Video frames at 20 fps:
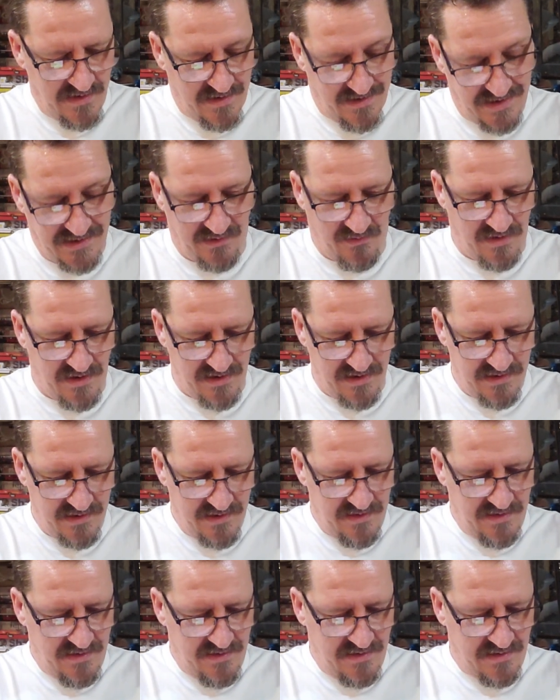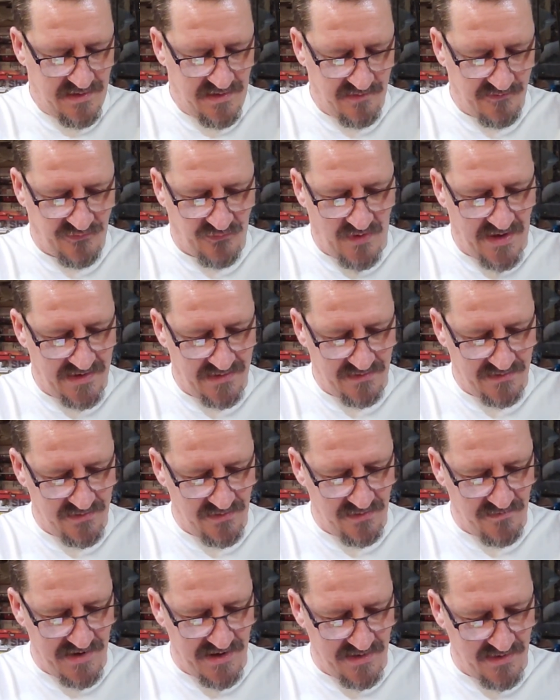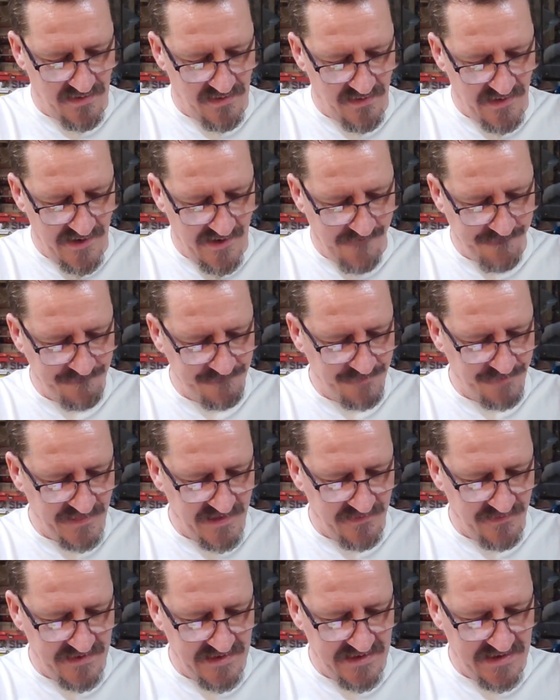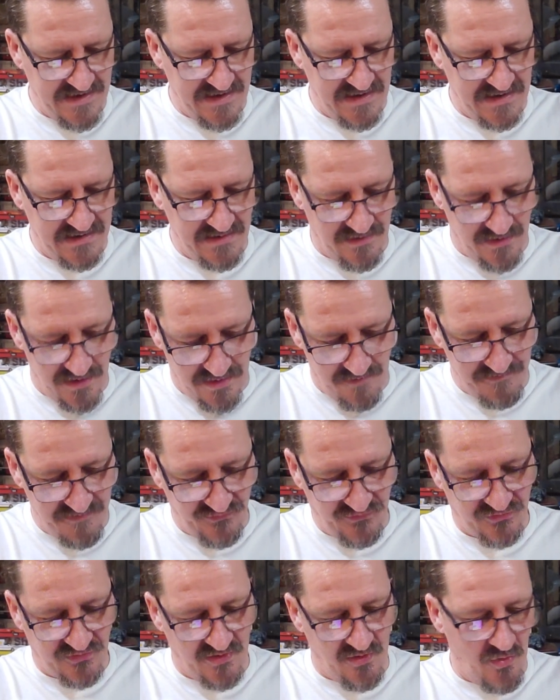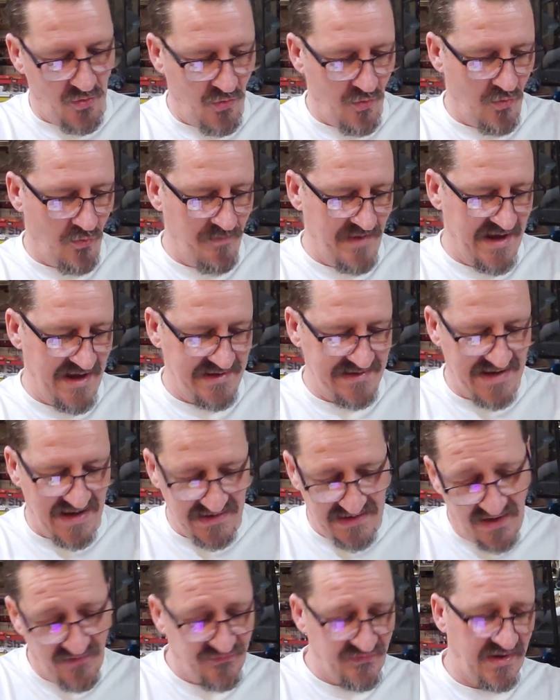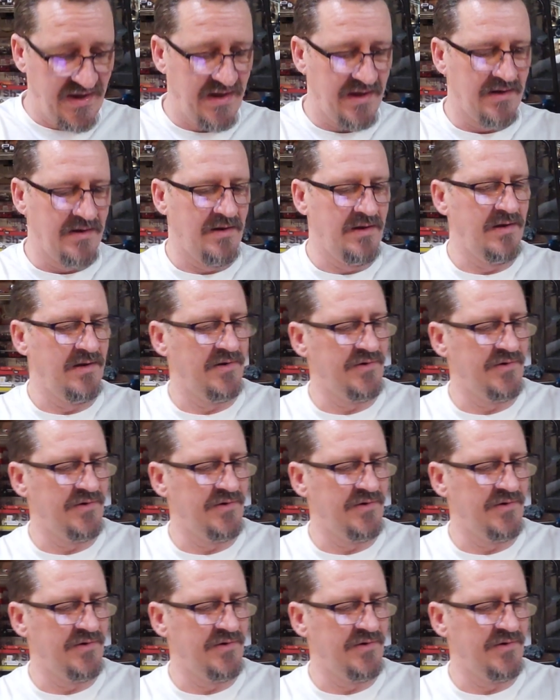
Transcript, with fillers: Anyway, um, so I don't know about all that. And then, oh, uh, Mr. Old Man Diecast again.